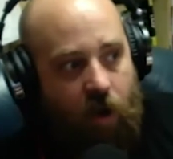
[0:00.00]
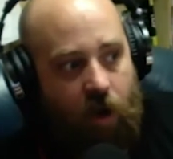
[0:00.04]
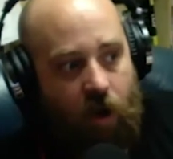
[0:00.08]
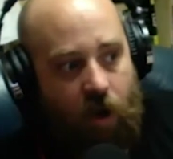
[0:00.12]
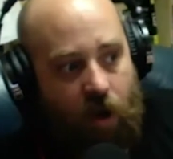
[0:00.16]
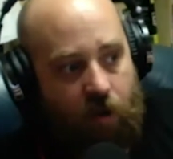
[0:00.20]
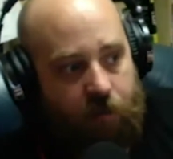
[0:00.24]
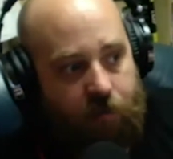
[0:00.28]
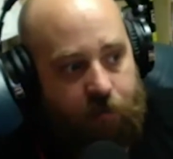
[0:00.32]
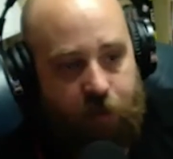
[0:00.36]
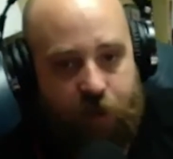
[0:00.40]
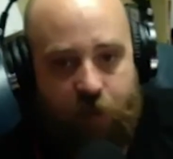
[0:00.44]

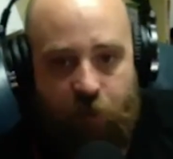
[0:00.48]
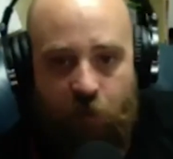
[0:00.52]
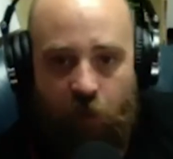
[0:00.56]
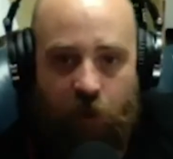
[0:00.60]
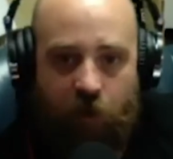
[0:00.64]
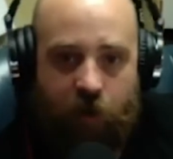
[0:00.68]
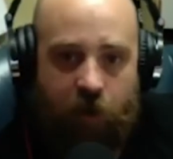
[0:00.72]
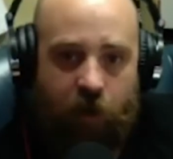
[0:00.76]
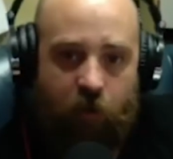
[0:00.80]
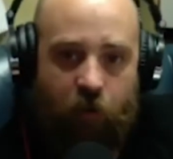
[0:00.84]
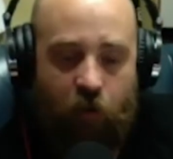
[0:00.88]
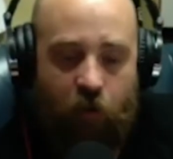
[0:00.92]
free
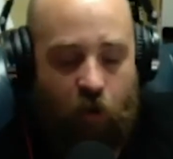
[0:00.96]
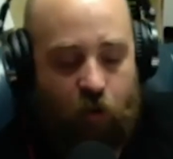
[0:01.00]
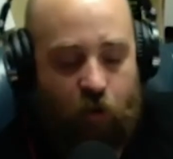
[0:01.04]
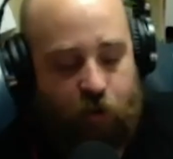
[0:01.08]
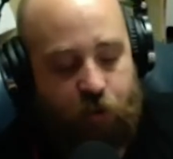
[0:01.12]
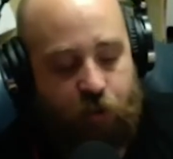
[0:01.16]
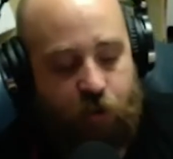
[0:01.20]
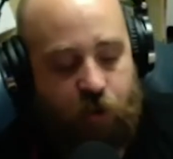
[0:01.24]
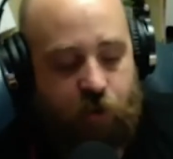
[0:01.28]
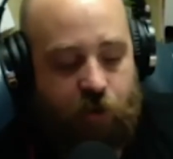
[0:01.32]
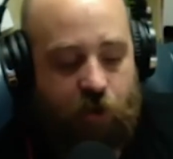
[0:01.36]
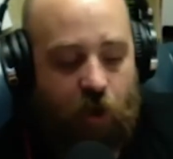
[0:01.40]
market
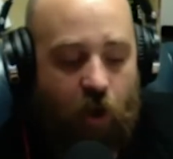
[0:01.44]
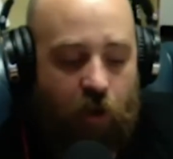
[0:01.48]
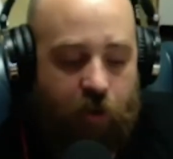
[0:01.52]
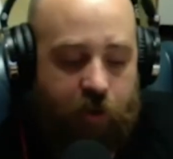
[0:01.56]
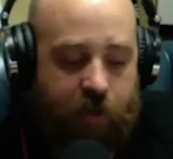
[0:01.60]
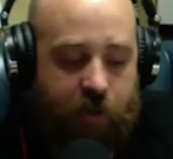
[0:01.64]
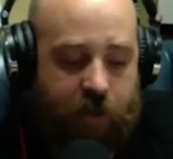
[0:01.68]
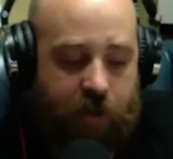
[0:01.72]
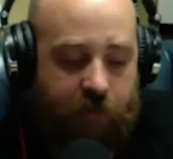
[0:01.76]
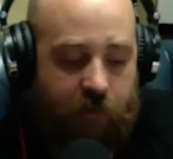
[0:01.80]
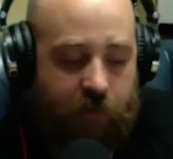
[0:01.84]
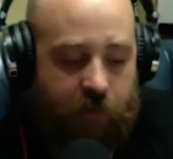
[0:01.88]
groceries, all
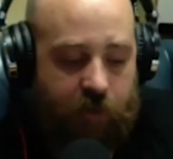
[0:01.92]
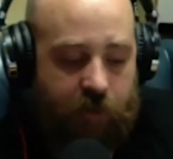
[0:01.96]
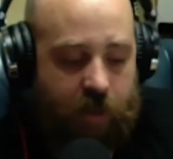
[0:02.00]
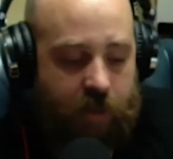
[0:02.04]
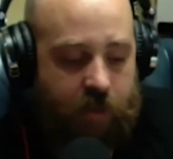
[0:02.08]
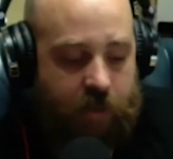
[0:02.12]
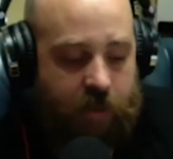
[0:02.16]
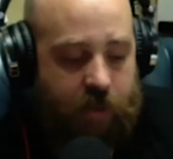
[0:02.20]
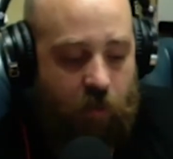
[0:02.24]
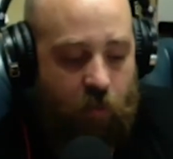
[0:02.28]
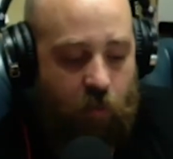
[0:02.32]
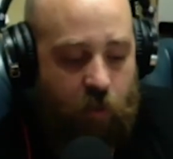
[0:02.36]
these different
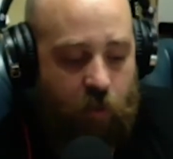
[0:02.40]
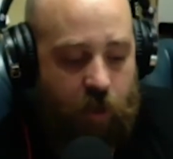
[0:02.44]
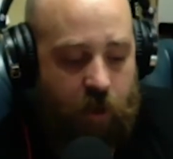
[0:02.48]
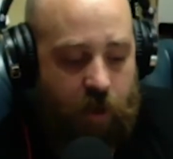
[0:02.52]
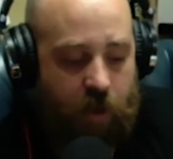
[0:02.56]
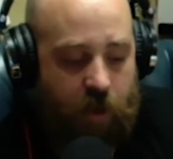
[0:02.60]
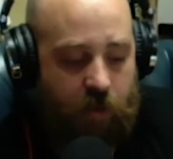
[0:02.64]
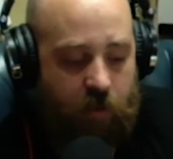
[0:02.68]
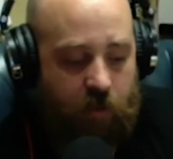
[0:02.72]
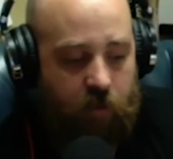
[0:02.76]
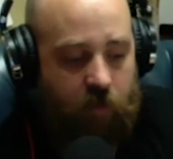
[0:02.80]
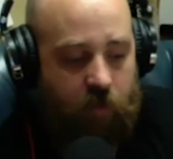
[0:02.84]
things that we
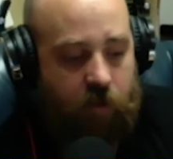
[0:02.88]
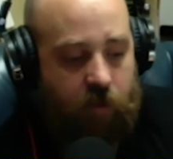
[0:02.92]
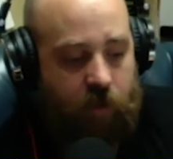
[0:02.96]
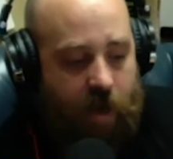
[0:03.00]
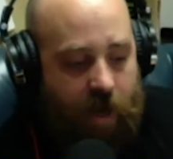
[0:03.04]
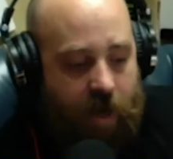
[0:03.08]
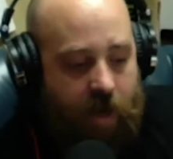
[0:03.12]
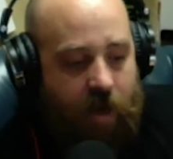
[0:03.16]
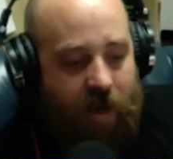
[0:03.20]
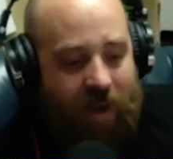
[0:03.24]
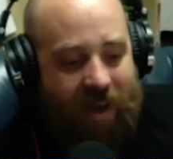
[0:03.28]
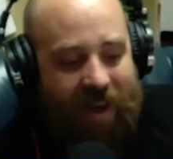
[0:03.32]
had,
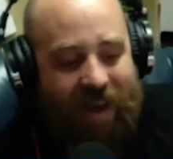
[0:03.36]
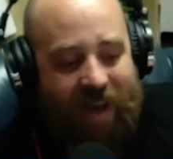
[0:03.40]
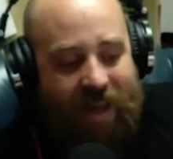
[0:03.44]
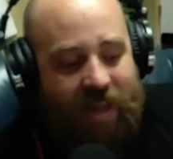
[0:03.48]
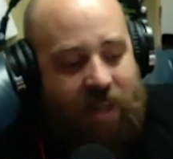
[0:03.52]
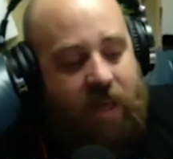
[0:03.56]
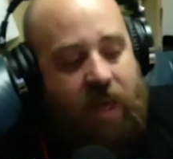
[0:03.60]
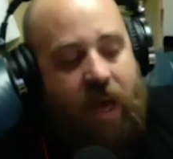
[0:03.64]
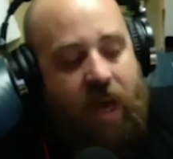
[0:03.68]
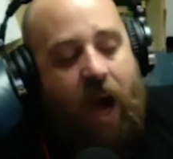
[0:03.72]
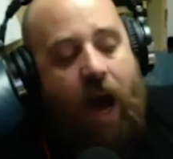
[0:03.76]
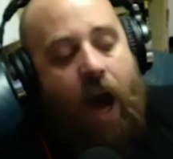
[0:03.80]
kind of
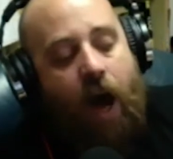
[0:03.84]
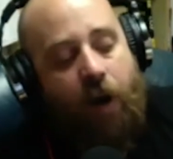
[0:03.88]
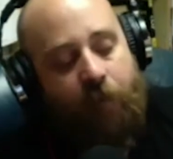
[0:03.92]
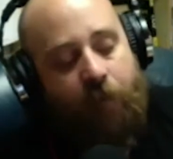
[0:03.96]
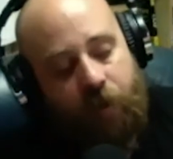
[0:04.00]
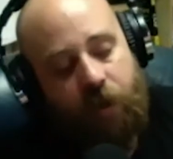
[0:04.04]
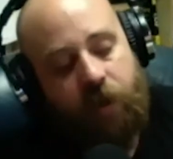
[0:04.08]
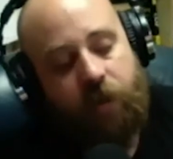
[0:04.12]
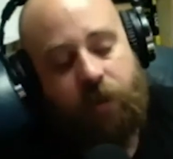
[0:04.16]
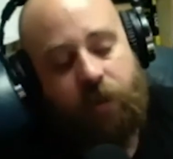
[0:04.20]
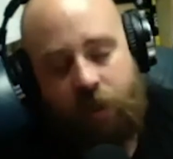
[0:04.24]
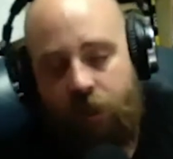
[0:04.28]
the
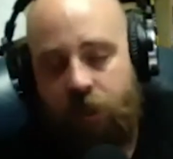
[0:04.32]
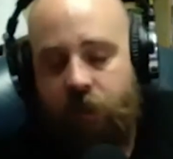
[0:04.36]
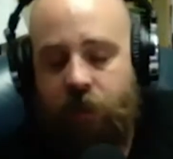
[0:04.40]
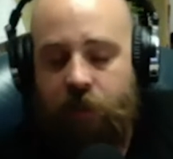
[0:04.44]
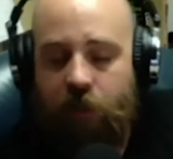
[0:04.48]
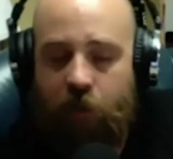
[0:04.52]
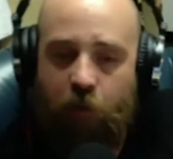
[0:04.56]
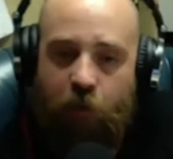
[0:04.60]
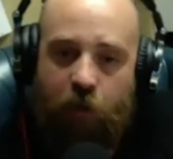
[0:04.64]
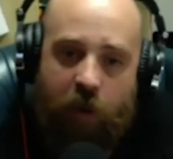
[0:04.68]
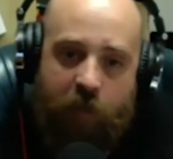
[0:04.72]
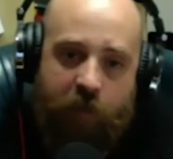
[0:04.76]
obvious things
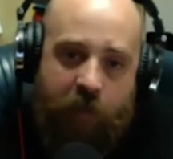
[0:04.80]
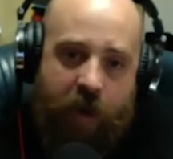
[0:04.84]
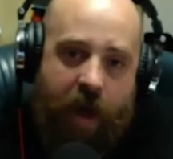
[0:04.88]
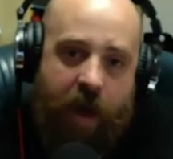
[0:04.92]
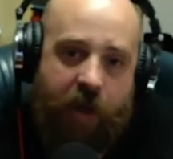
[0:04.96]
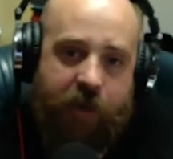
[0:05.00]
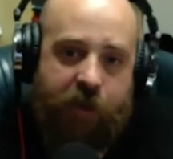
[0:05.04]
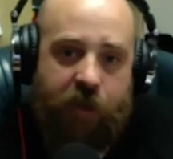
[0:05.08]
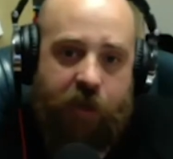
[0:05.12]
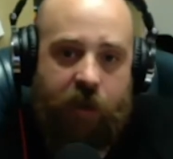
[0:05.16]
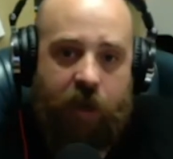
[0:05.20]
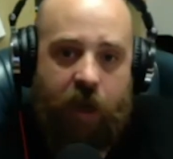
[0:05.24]
that you would
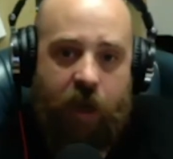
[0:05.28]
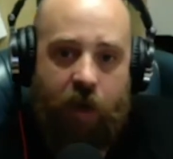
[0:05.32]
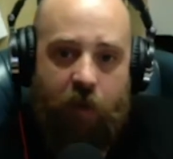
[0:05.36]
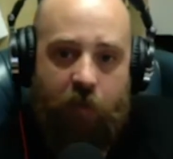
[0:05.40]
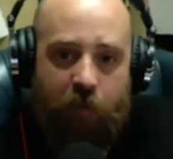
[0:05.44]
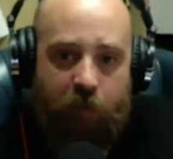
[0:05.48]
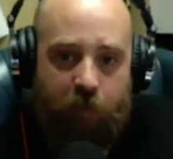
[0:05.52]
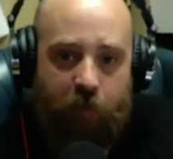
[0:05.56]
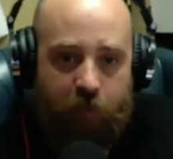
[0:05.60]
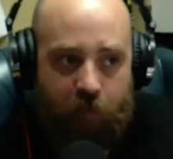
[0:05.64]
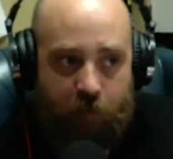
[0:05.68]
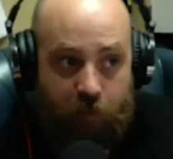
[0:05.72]
imagine kind
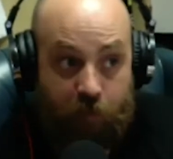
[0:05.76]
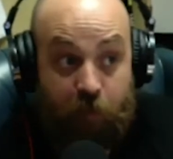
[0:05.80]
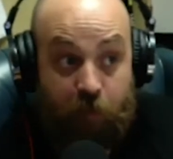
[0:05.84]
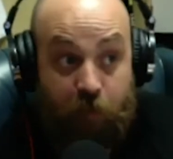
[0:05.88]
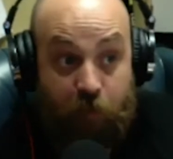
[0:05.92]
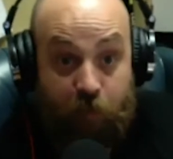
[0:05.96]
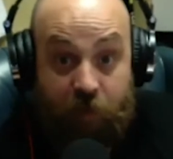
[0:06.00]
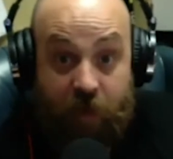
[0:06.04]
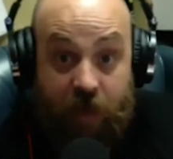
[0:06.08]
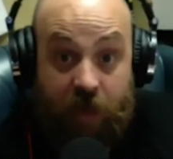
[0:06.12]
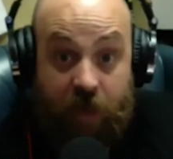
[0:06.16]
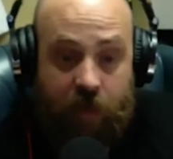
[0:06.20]
of
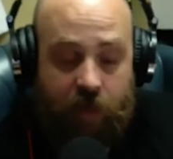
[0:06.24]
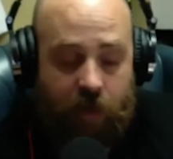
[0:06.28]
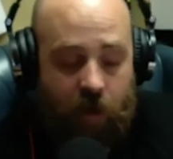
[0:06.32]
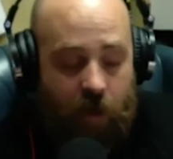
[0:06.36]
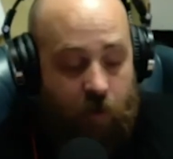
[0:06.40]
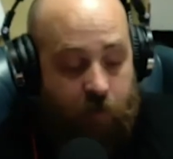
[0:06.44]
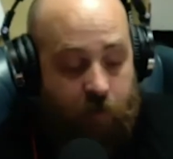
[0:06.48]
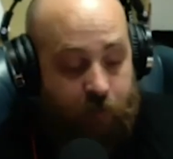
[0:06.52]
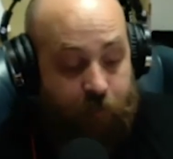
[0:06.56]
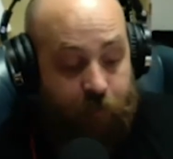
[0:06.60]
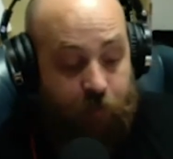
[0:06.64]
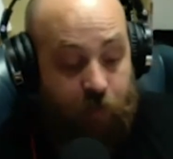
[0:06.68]
being there.